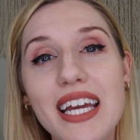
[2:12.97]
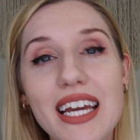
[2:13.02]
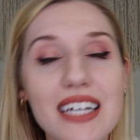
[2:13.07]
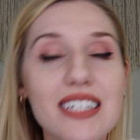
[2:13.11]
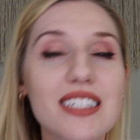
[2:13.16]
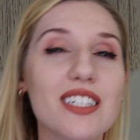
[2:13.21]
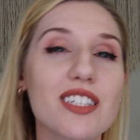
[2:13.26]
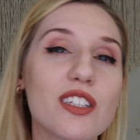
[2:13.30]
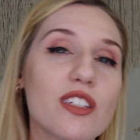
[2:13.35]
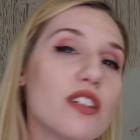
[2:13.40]

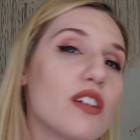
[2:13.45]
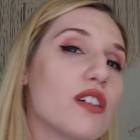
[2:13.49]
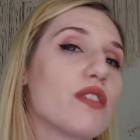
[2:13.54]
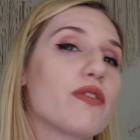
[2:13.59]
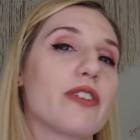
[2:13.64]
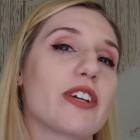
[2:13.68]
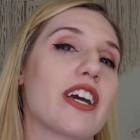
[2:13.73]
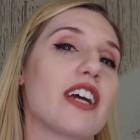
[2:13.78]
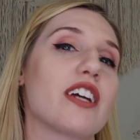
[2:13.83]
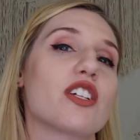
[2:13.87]
and hit the
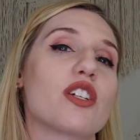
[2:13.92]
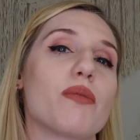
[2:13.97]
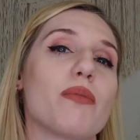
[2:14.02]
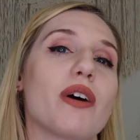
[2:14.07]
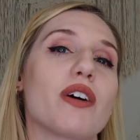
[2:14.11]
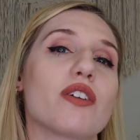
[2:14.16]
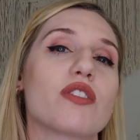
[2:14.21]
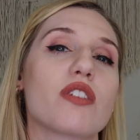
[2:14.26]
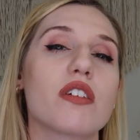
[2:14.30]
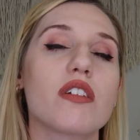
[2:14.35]
notification
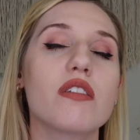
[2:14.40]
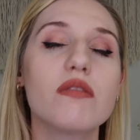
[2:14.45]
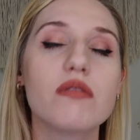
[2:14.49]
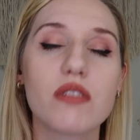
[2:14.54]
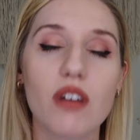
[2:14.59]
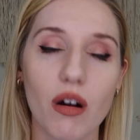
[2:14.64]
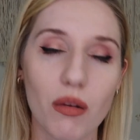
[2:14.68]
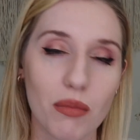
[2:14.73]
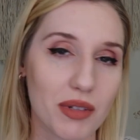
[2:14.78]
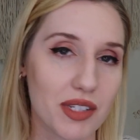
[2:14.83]
bell so that you
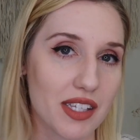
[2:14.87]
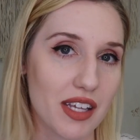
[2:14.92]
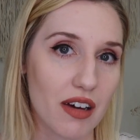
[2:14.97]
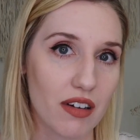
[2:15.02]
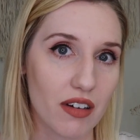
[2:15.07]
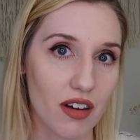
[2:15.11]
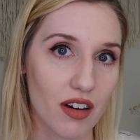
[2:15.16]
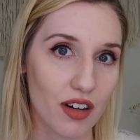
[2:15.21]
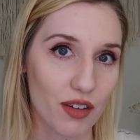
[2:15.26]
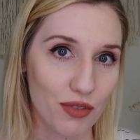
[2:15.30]
don't miss
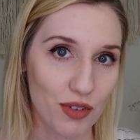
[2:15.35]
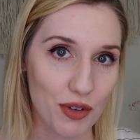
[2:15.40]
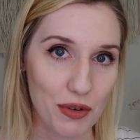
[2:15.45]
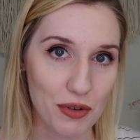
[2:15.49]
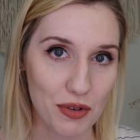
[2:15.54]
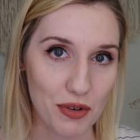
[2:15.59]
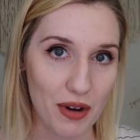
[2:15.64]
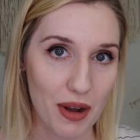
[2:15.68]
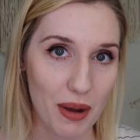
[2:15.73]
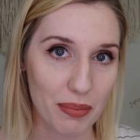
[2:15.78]
out on a
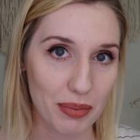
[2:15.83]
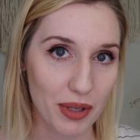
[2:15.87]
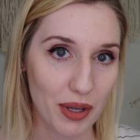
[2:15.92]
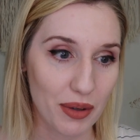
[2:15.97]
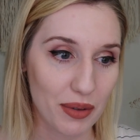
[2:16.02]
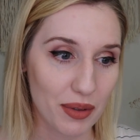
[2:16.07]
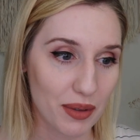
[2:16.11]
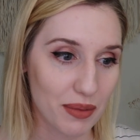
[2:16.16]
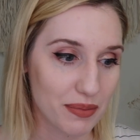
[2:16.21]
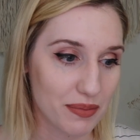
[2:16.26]
future upload.